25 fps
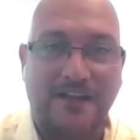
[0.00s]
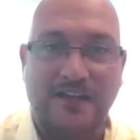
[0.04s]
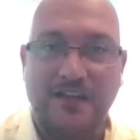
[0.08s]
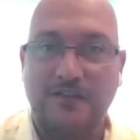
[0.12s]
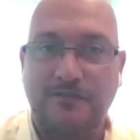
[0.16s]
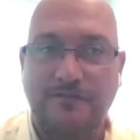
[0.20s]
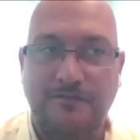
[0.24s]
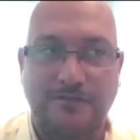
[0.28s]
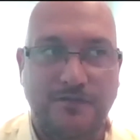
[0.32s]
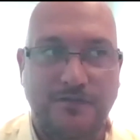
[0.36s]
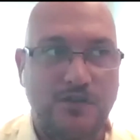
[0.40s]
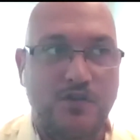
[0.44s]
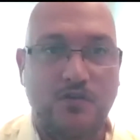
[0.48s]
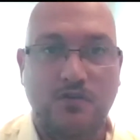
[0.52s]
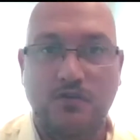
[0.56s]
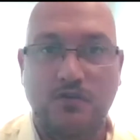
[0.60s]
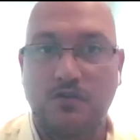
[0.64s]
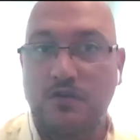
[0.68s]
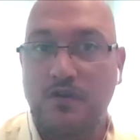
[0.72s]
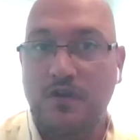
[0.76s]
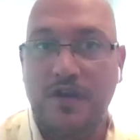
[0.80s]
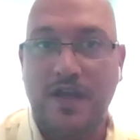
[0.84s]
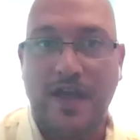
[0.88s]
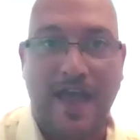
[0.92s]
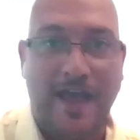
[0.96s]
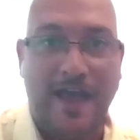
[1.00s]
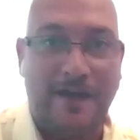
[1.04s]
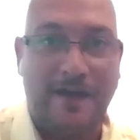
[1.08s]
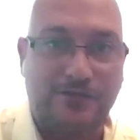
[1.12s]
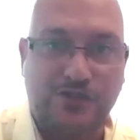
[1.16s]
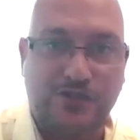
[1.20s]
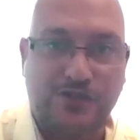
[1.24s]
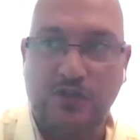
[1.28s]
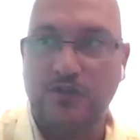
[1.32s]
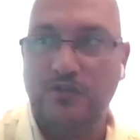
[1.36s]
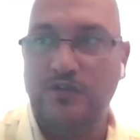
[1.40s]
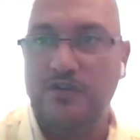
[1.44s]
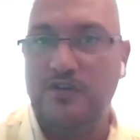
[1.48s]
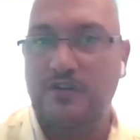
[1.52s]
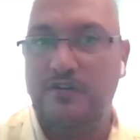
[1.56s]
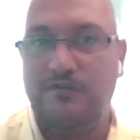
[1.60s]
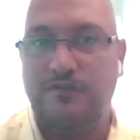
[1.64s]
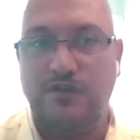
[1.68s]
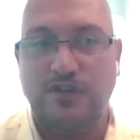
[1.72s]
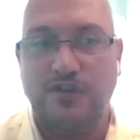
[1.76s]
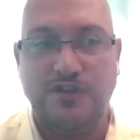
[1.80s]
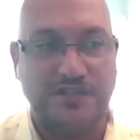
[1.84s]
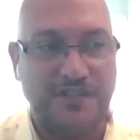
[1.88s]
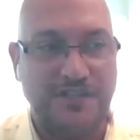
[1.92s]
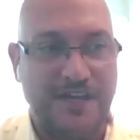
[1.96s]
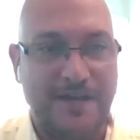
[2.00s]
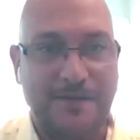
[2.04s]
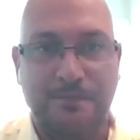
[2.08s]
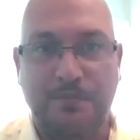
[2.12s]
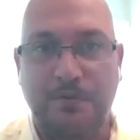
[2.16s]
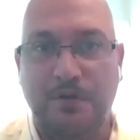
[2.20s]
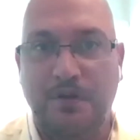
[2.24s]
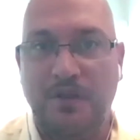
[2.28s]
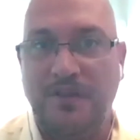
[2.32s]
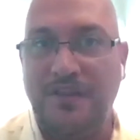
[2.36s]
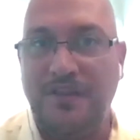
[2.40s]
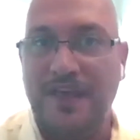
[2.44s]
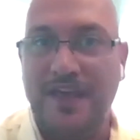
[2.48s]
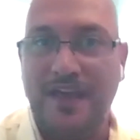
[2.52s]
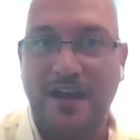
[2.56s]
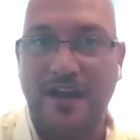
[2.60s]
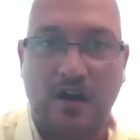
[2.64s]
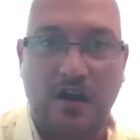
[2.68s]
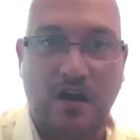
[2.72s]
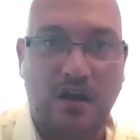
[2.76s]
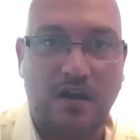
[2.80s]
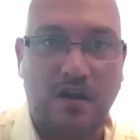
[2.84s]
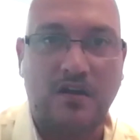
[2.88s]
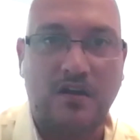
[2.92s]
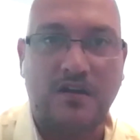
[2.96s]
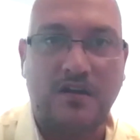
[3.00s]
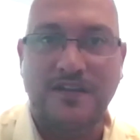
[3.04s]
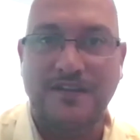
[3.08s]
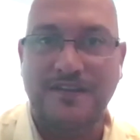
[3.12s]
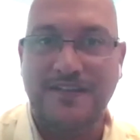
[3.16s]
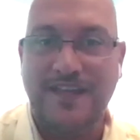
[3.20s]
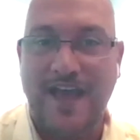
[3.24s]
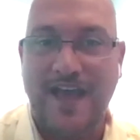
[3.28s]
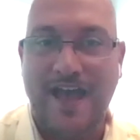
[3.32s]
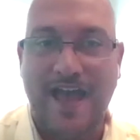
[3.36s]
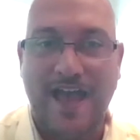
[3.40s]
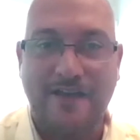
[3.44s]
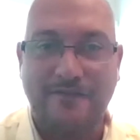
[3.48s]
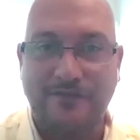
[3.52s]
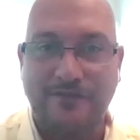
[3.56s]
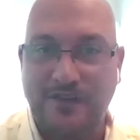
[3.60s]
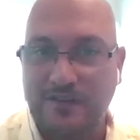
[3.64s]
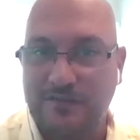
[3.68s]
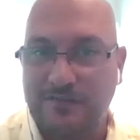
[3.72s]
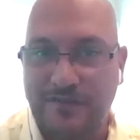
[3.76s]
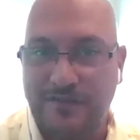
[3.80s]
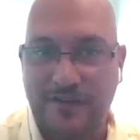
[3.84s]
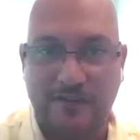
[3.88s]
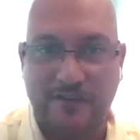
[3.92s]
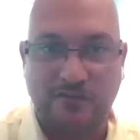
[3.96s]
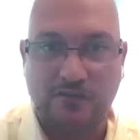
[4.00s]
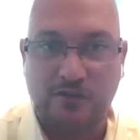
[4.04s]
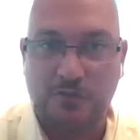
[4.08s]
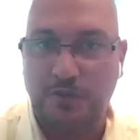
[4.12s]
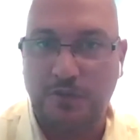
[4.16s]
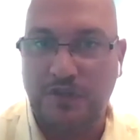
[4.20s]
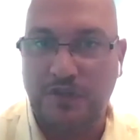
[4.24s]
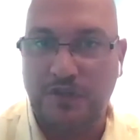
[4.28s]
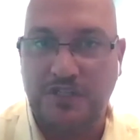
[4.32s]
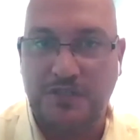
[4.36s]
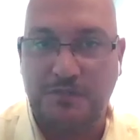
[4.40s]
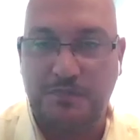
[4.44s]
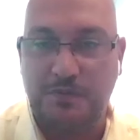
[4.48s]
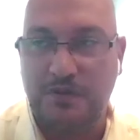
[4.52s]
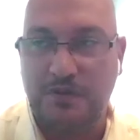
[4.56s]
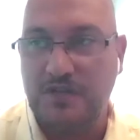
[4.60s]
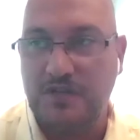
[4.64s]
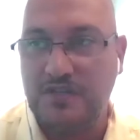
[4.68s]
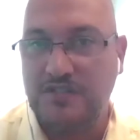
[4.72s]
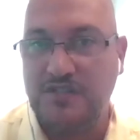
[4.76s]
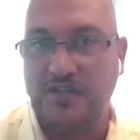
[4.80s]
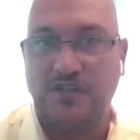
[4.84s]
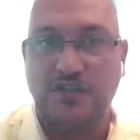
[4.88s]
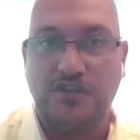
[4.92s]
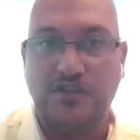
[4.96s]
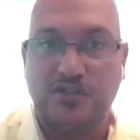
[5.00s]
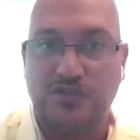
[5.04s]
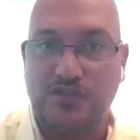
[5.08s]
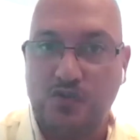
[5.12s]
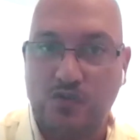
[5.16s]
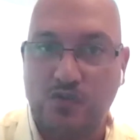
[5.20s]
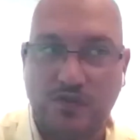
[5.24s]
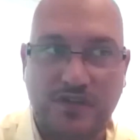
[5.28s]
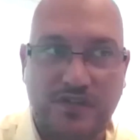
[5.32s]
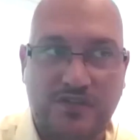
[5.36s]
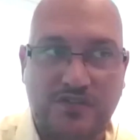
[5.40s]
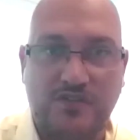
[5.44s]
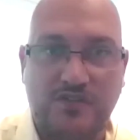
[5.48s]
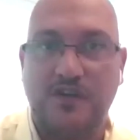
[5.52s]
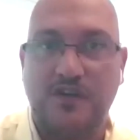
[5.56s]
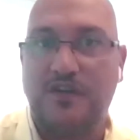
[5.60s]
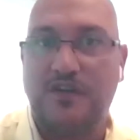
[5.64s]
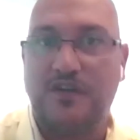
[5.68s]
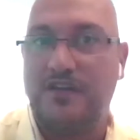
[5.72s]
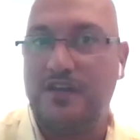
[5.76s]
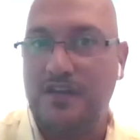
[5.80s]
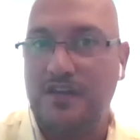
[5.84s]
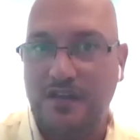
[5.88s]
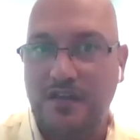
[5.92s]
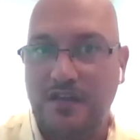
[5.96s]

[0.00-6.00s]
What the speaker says: If you have children, for example, and they are not having a favorable experience in the school district,